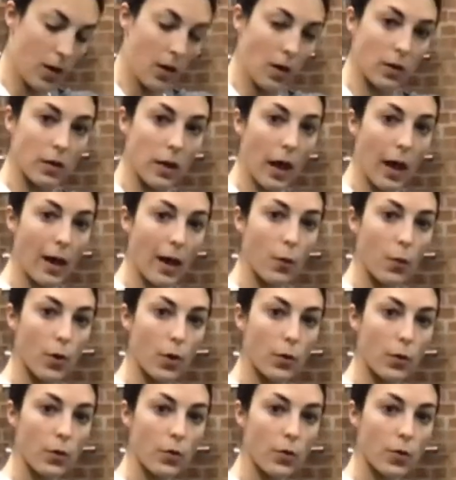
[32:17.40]
Now, I
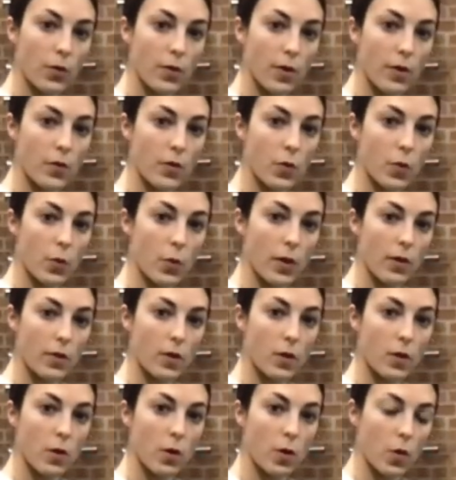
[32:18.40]
want you to start
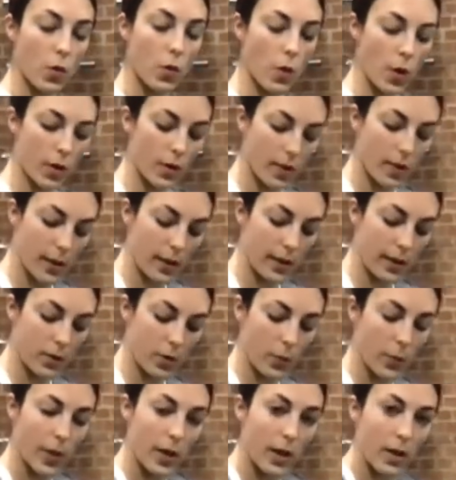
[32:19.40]
squeezing your quads a little
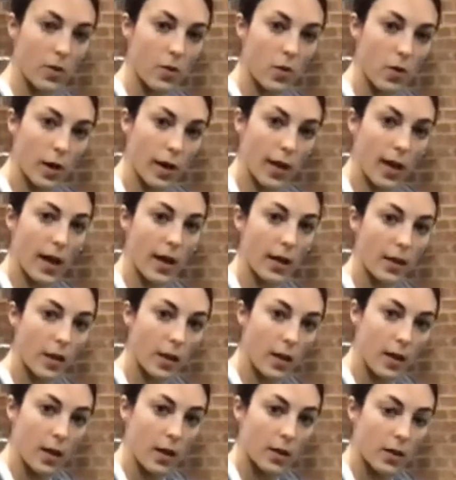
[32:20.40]
bit. So again,
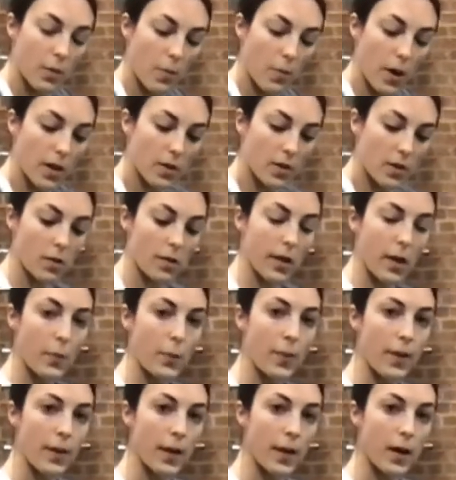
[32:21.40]
the muscles
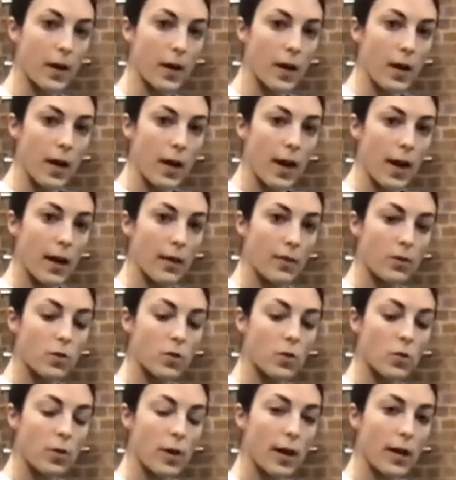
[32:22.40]
up here, and
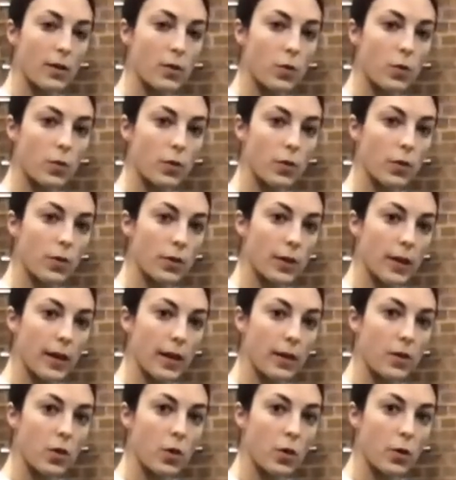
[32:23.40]
try to
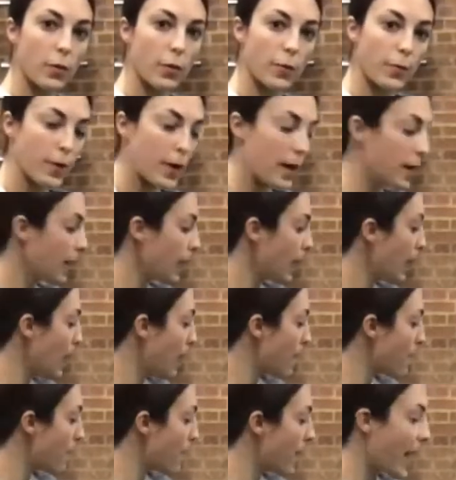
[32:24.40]
rotate your feet
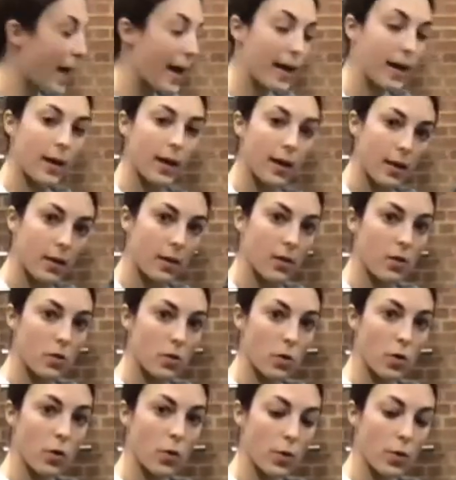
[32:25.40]
back
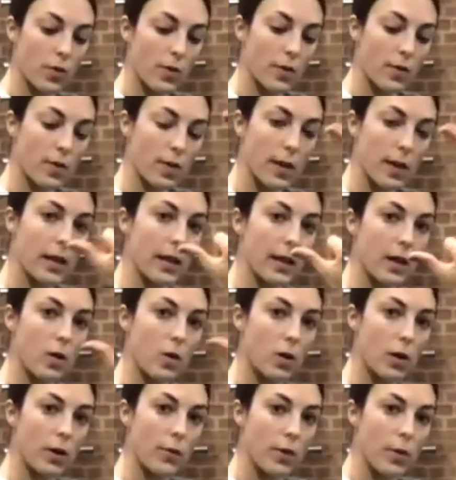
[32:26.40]
towards the ceiling
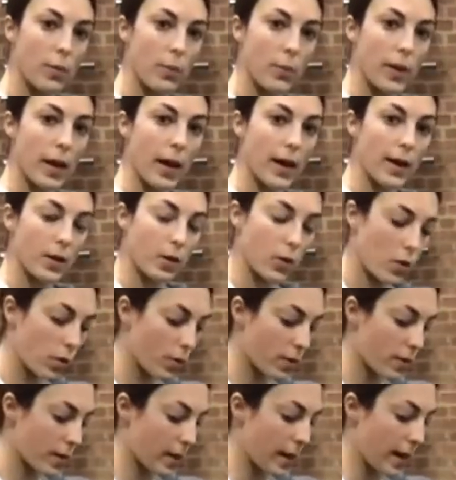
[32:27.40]
or even behind you
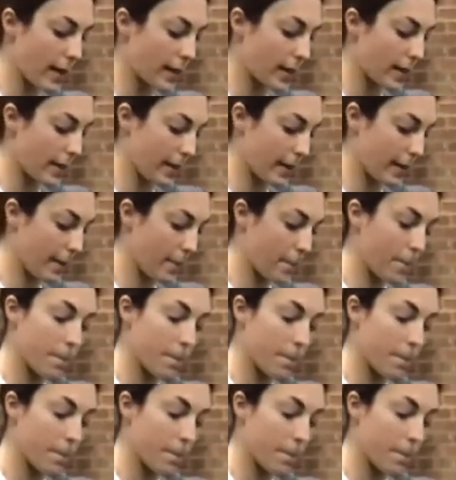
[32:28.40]
slightly.